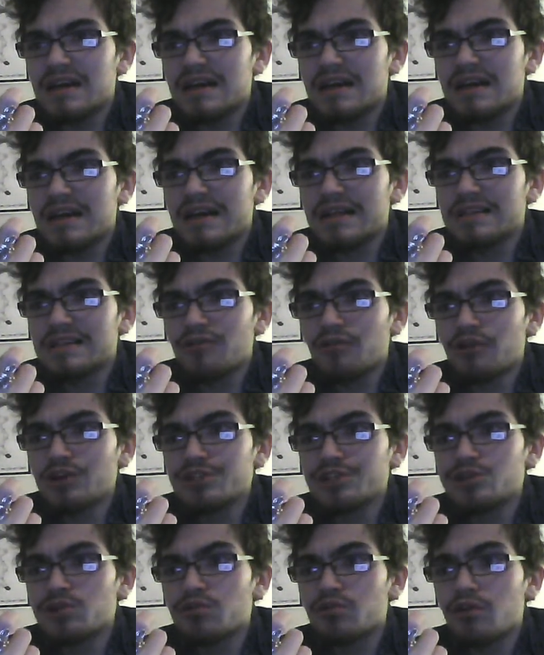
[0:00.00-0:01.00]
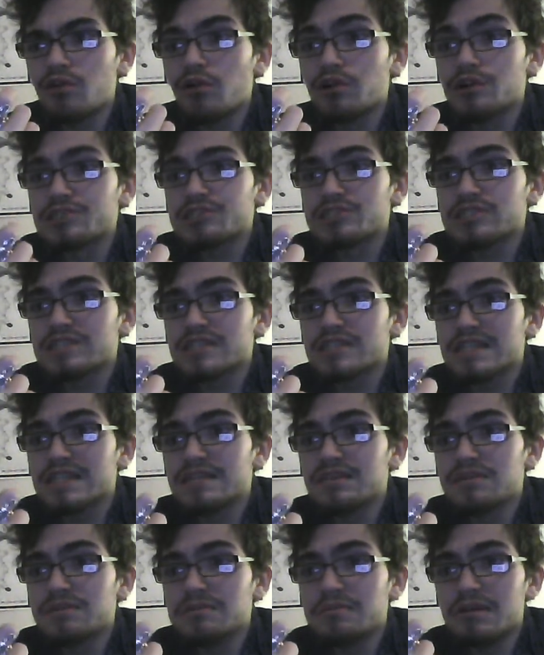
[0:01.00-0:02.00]
and it also caused
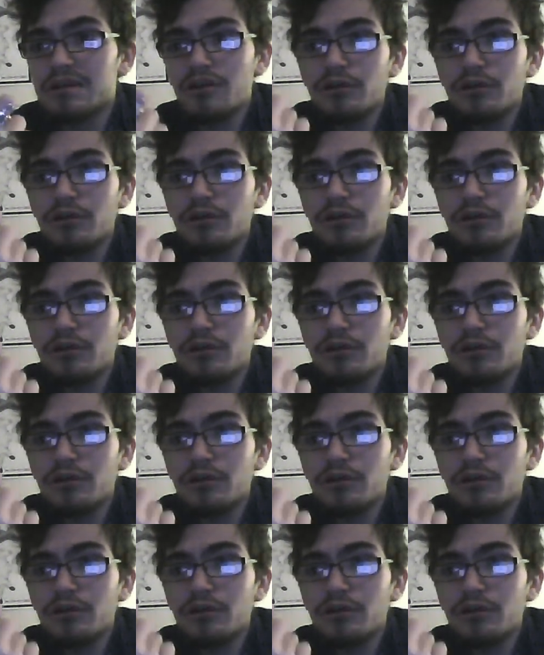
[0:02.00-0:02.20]
the